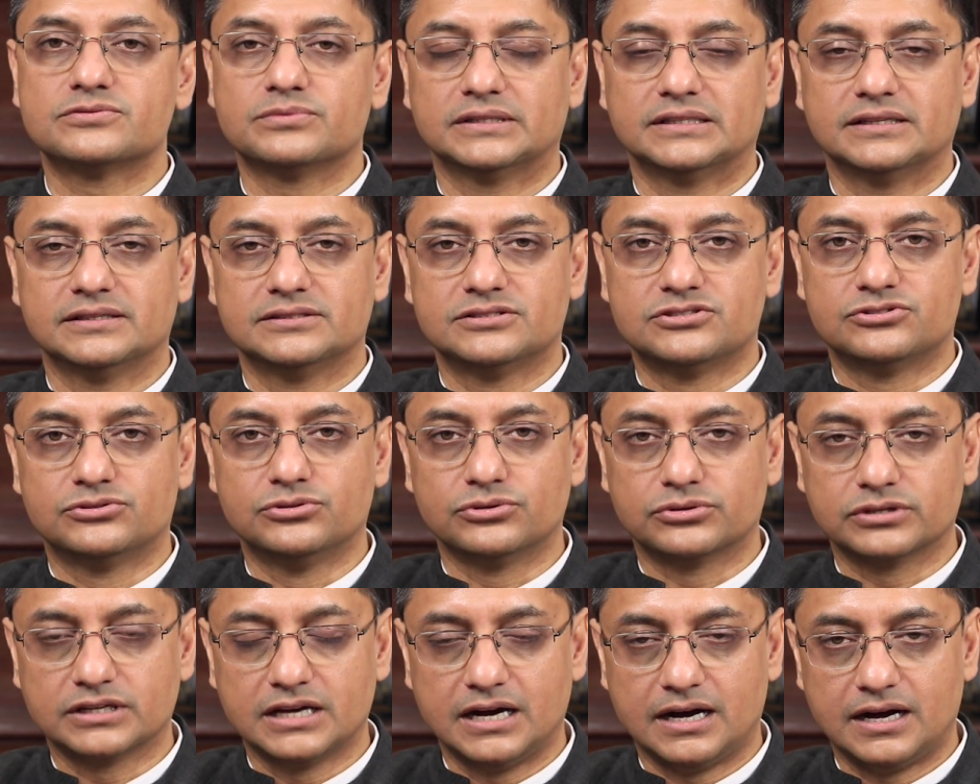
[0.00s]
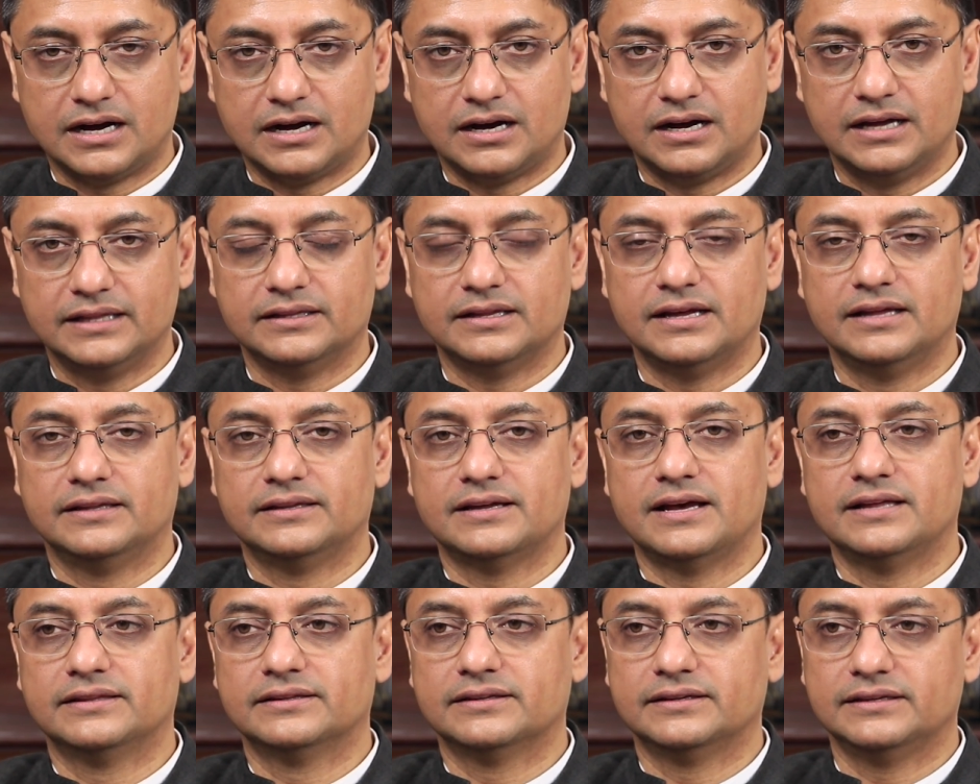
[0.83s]
whether it's Durga
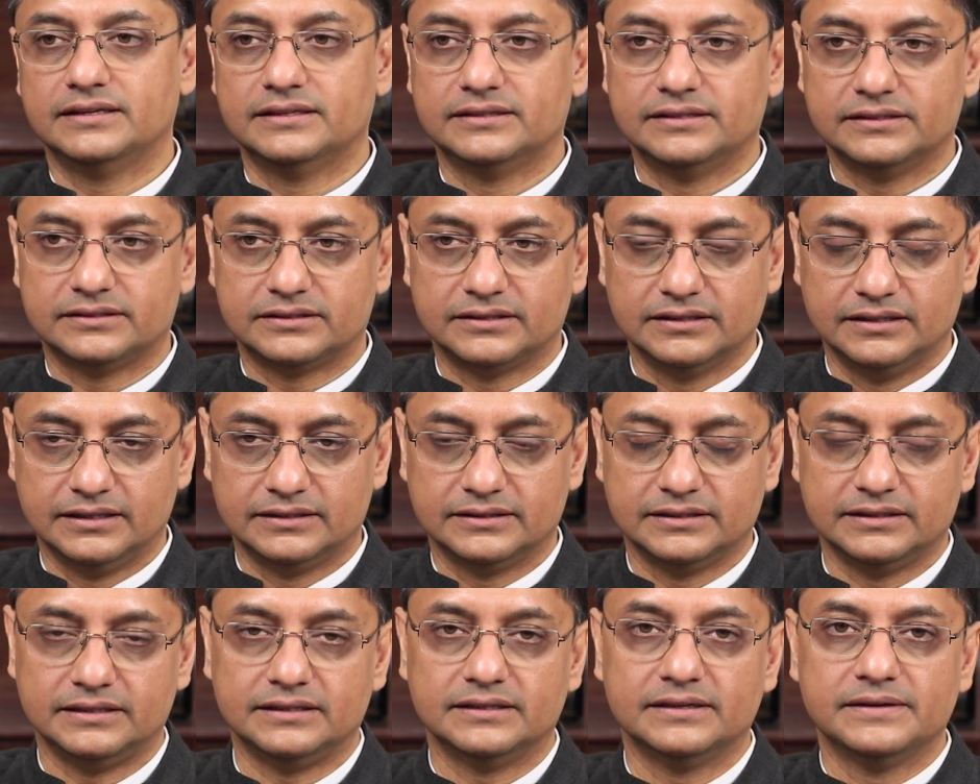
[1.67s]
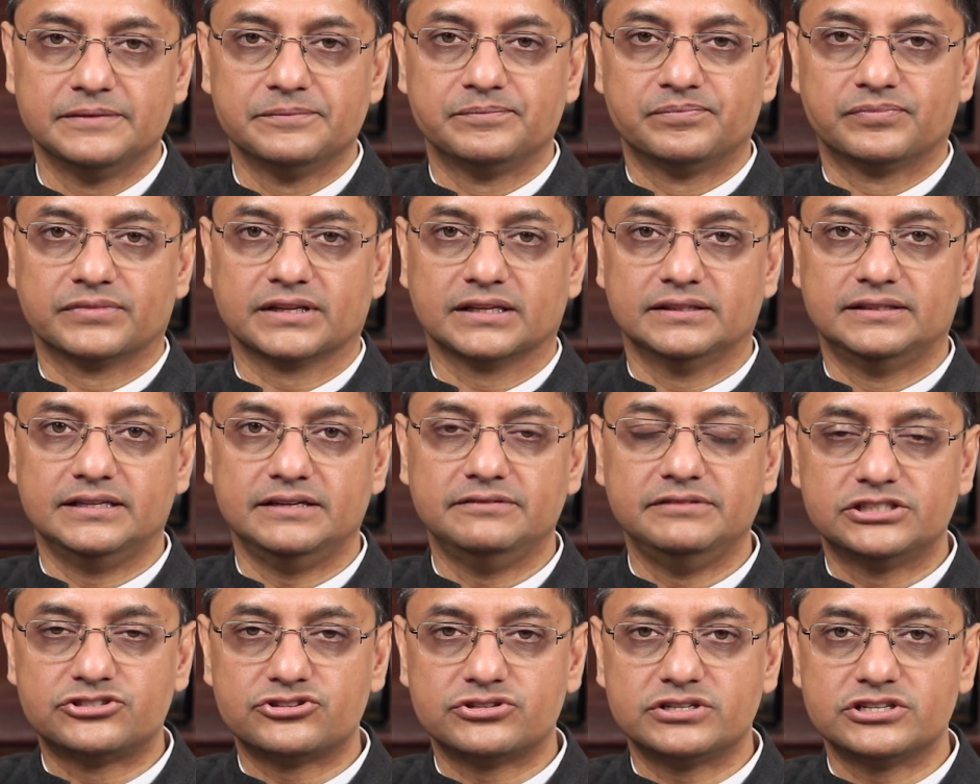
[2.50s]
and the
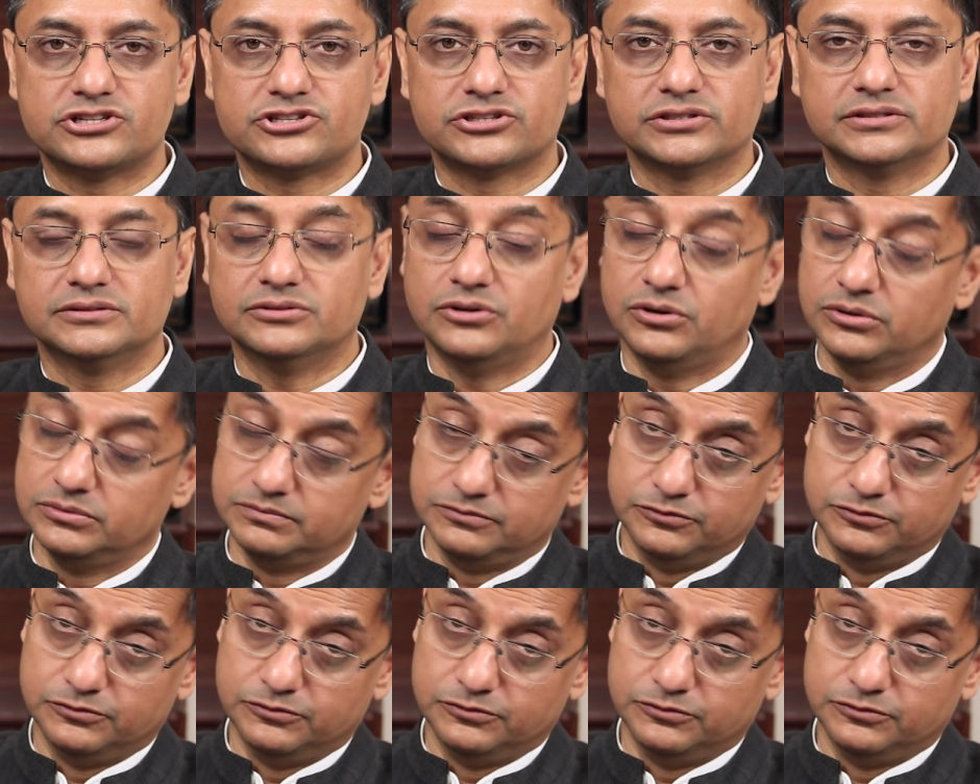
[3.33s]
Devi tradition,